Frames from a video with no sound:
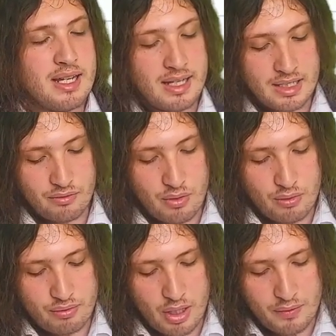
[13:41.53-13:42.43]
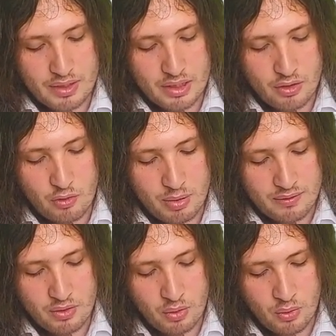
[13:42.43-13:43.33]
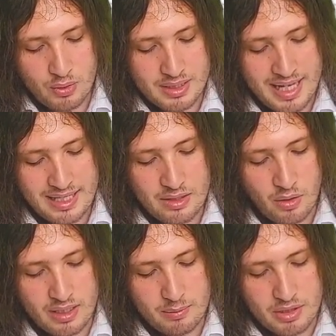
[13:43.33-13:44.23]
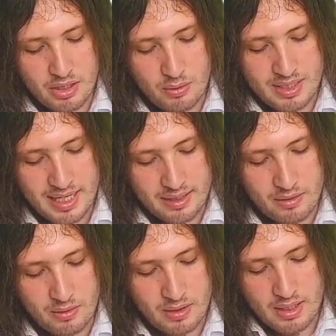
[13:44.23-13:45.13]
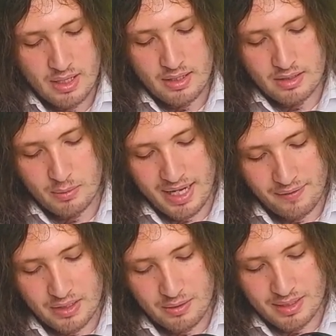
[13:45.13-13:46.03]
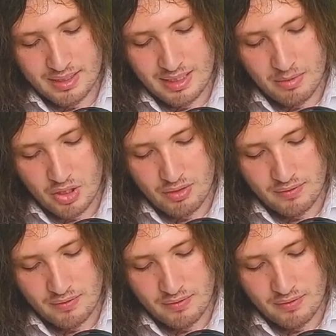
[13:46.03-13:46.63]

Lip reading: is root 3 over 2, but of course that's not an obtuse angle. So we have to use the symmetry